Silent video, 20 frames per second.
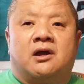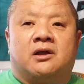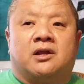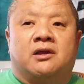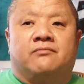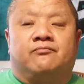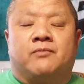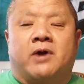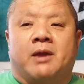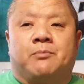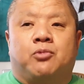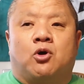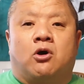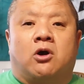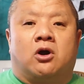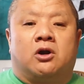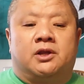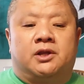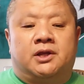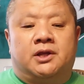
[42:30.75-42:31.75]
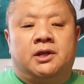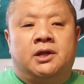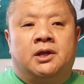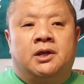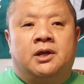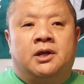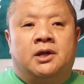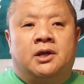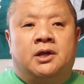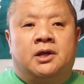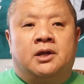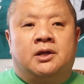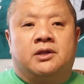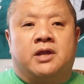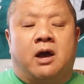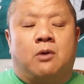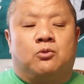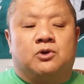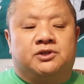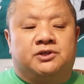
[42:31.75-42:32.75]
give my party
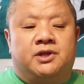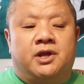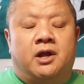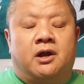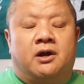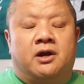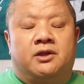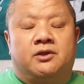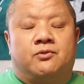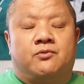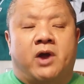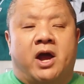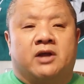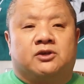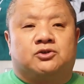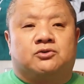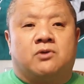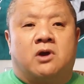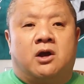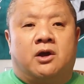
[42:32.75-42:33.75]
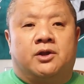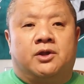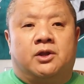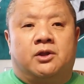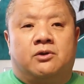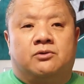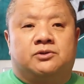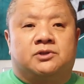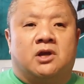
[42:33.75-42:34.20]
that was there at the restaurant,